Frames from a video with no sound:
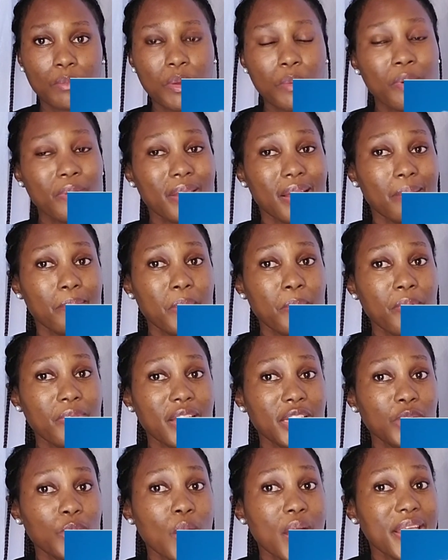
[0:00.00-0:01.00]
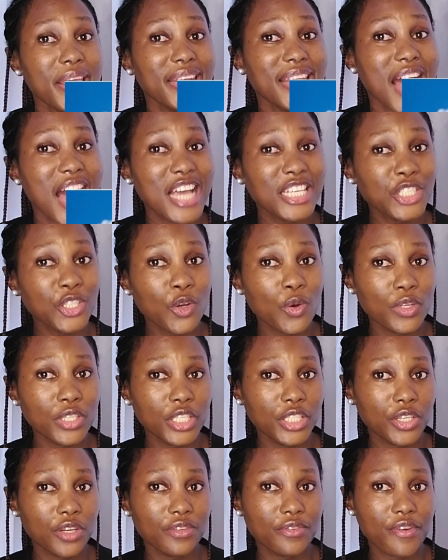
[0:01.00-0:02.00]
people that work in harsh
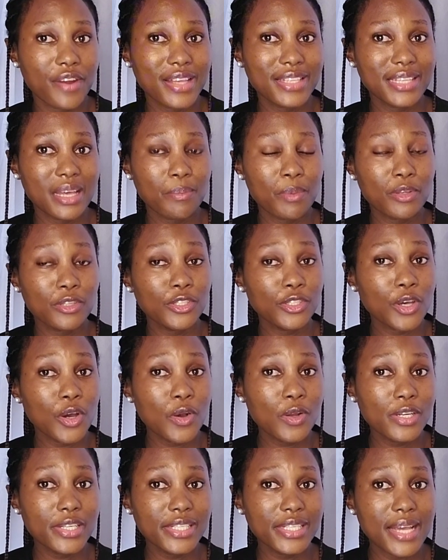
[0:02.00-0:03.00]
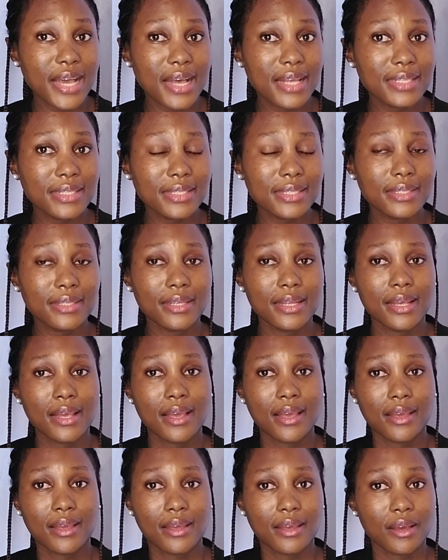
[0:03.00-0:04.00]
conditions, for example, soldiers,
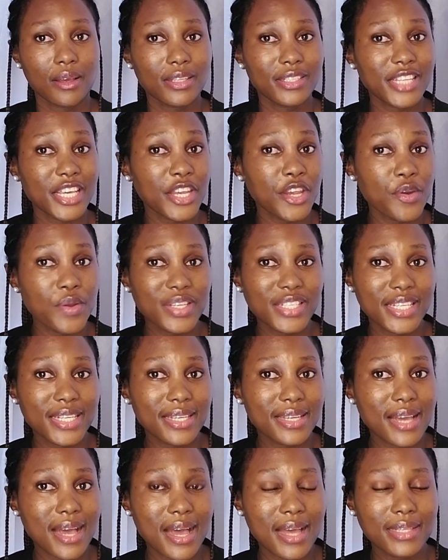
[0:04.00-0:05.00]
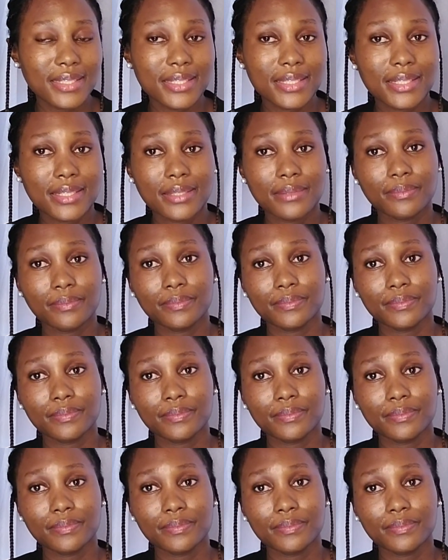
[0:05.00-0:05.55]
security guards,